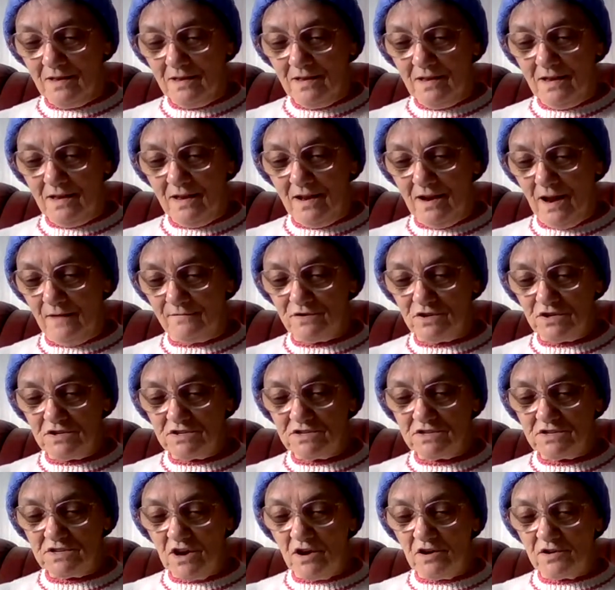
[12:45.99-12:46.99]
And I've just
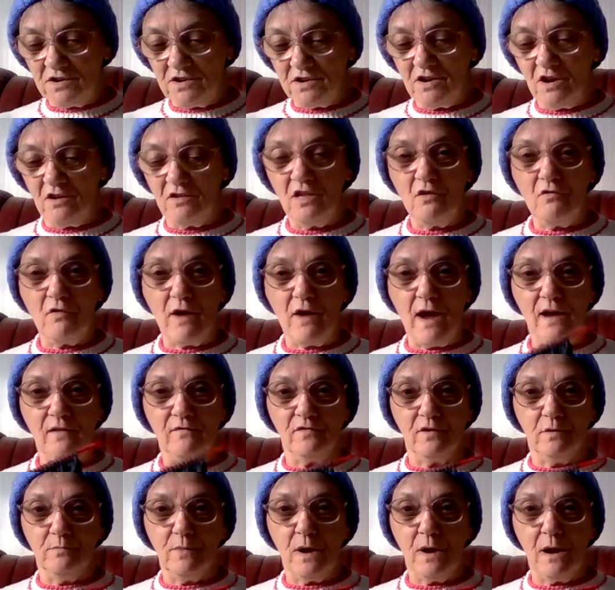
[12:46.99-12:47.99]
started on the right front,
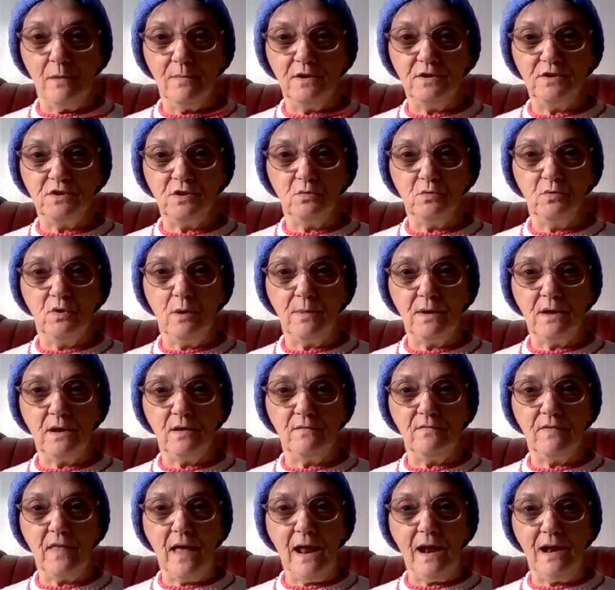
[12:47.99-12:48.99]
but I'll be doing a bit of
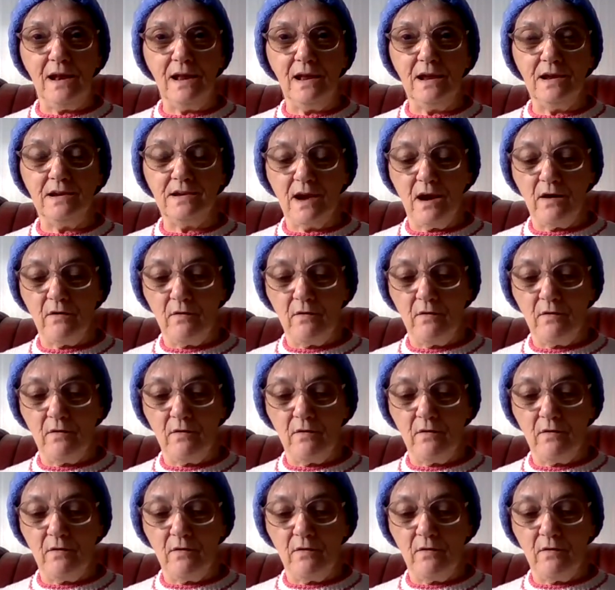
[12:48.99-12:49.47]
that later